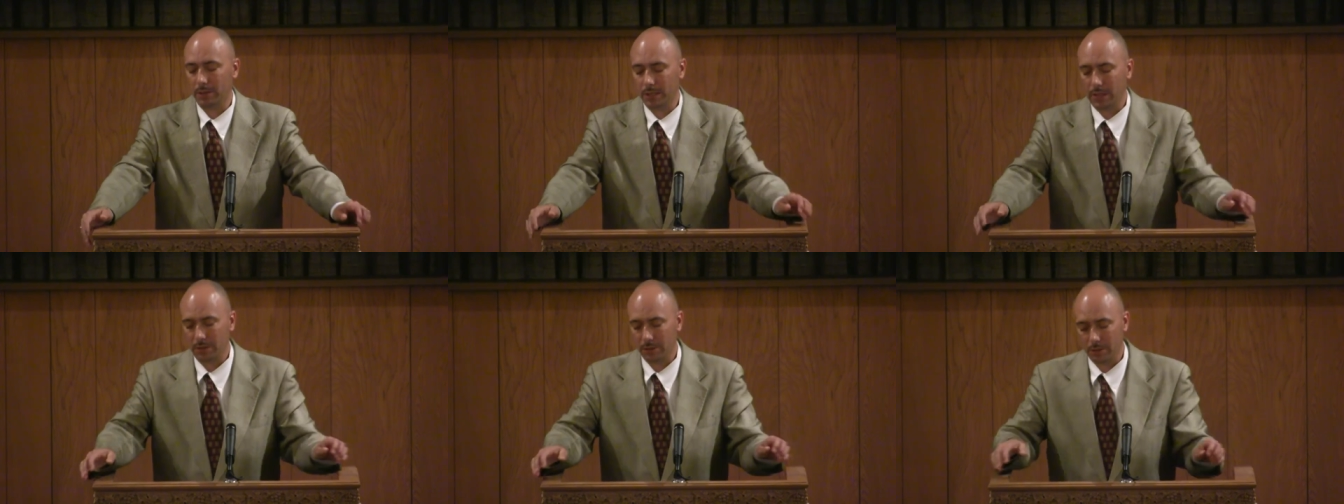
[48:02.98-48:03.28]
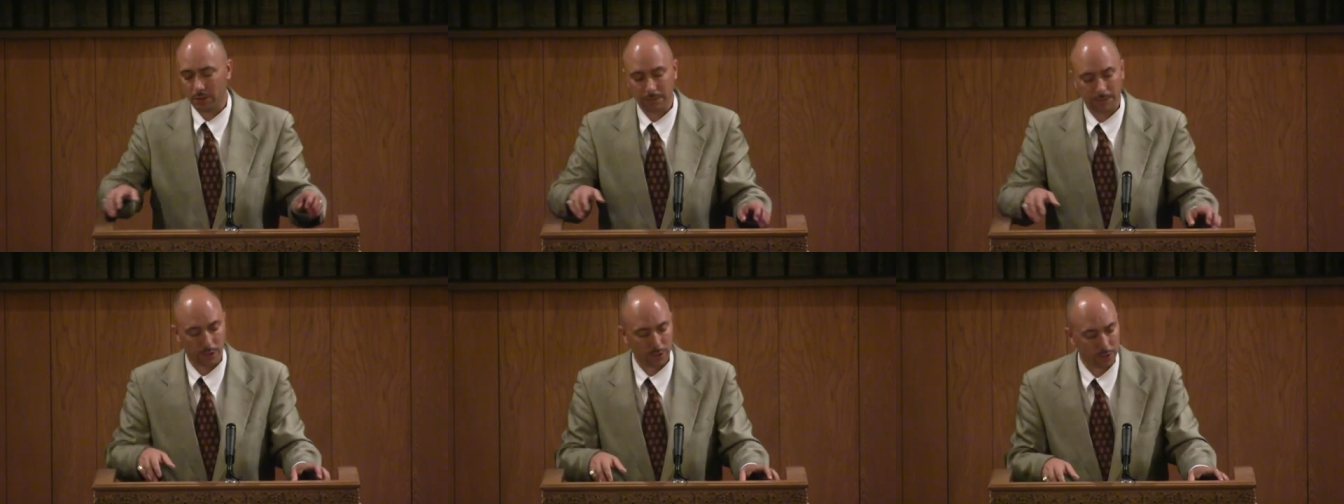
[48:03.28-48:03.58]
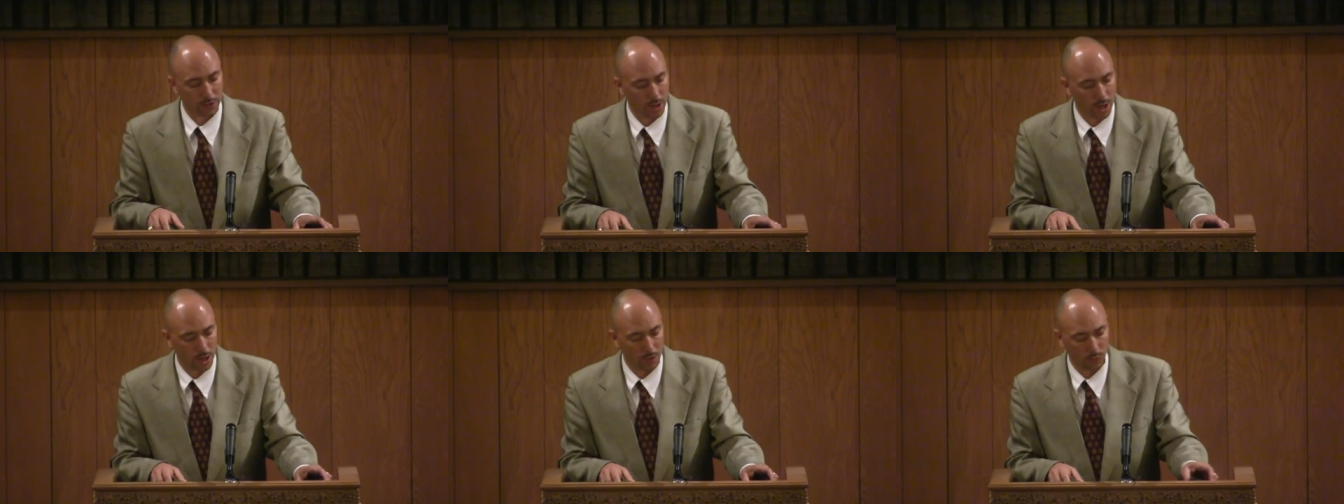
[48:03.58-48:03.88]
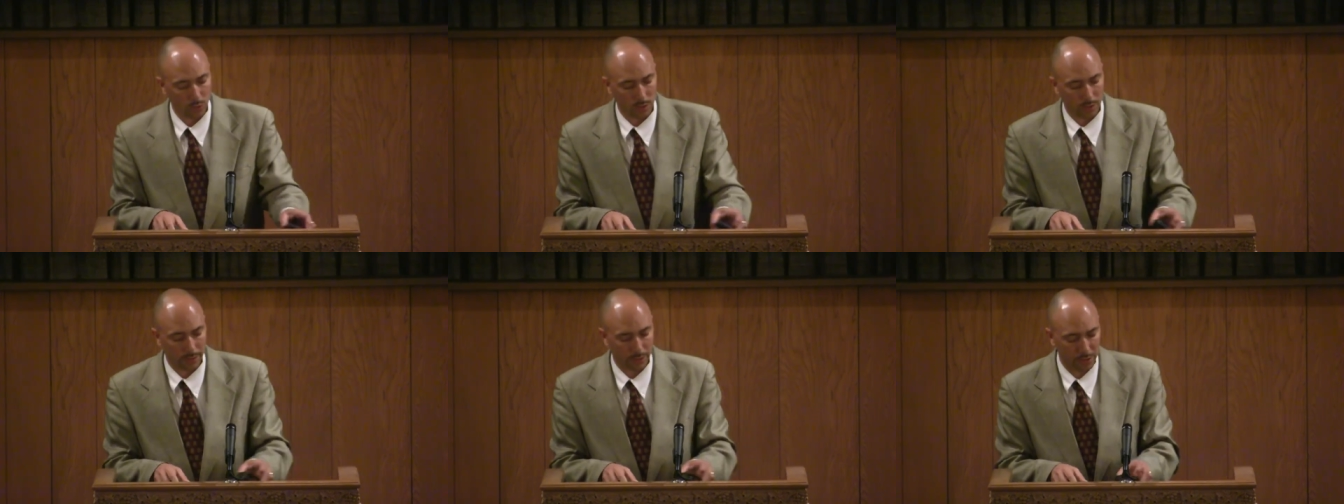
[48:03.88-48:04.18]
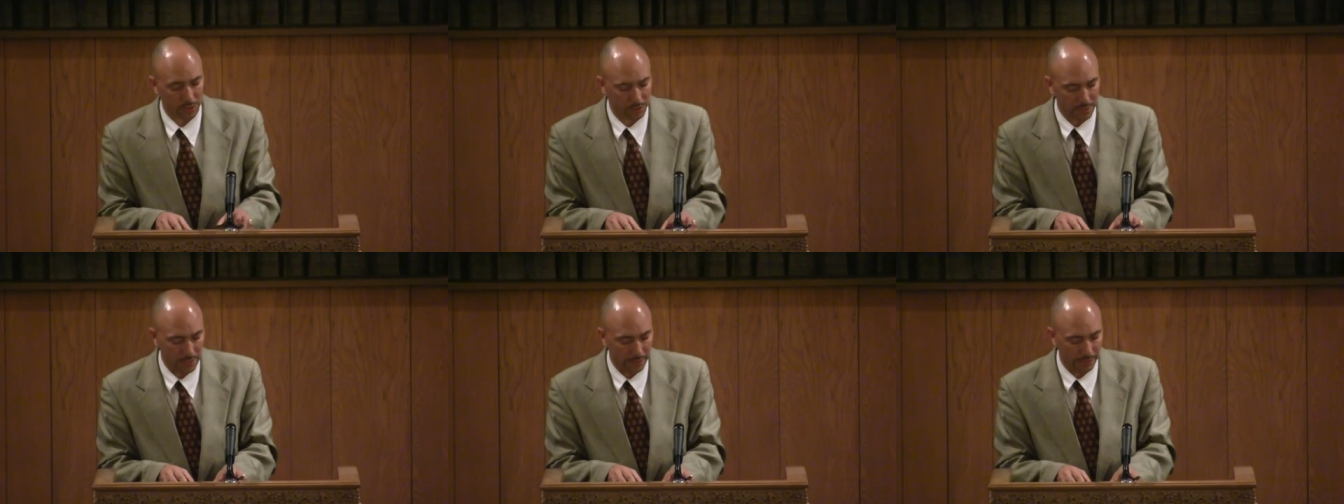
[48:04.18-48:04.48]
tells us in 1 John 1,
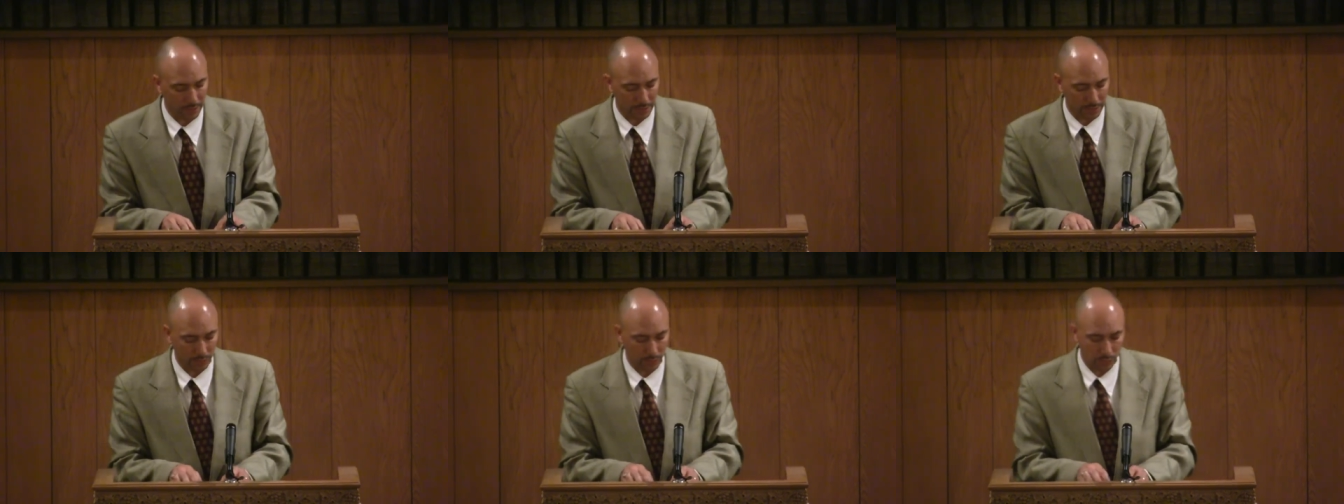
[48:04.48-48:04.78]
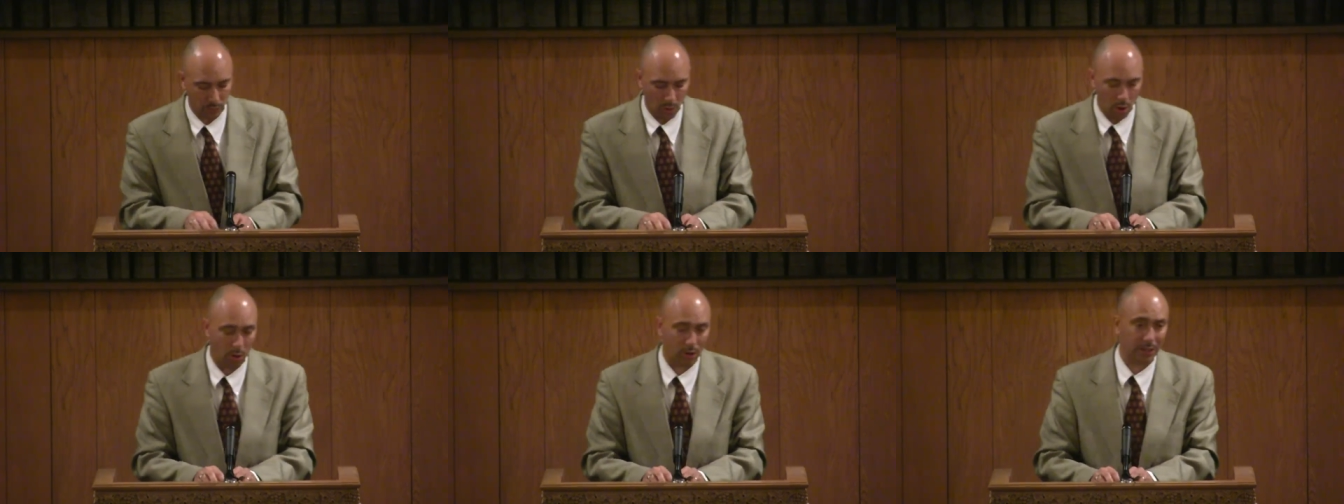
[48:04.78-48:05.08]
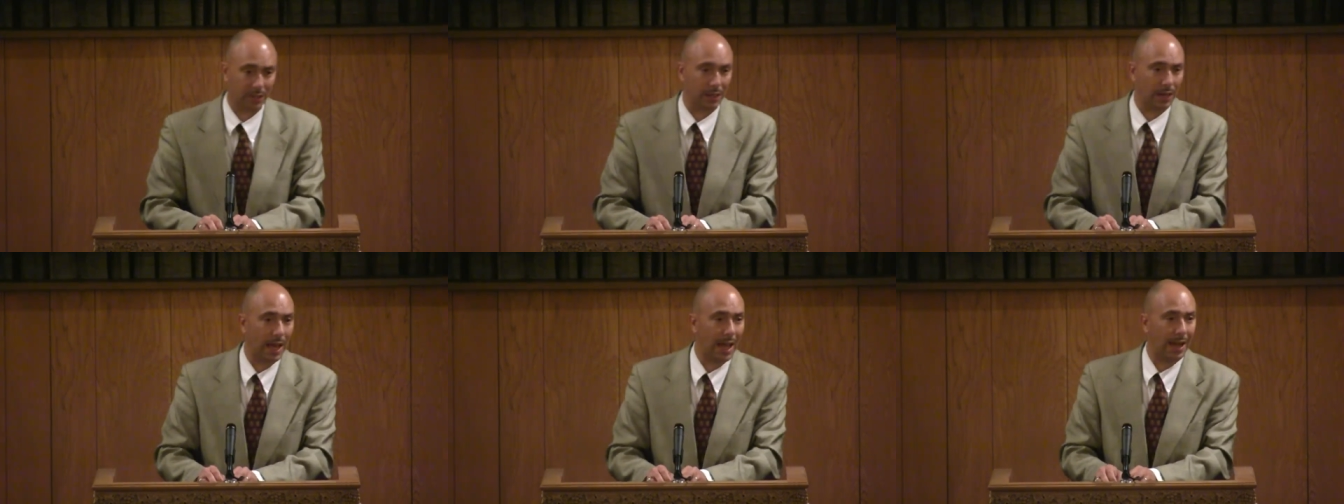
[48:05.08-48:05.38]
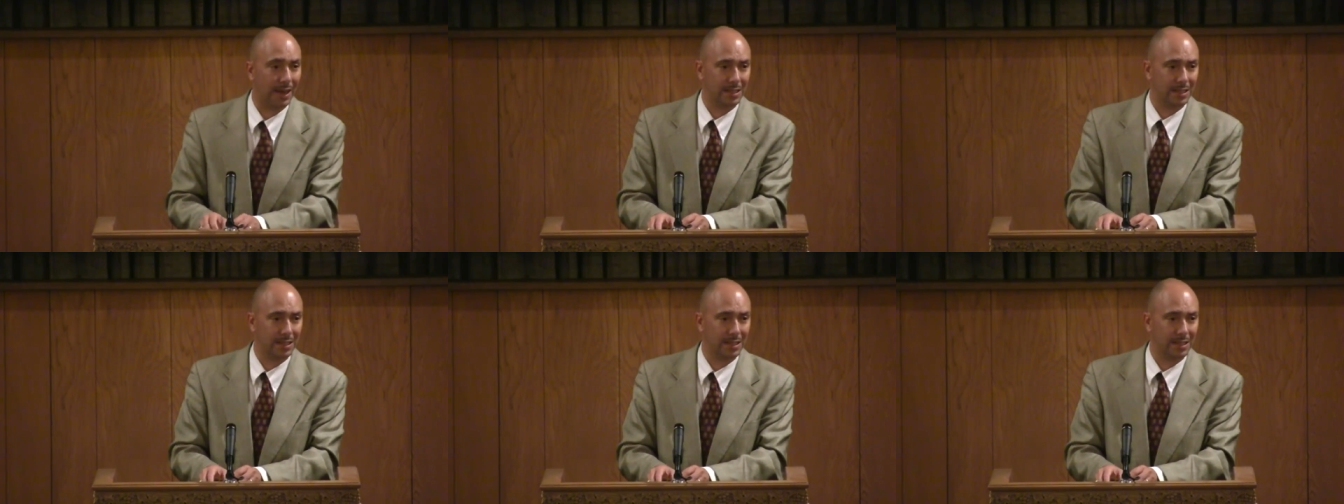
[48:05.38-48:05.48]
verse 7, as we walk in the light,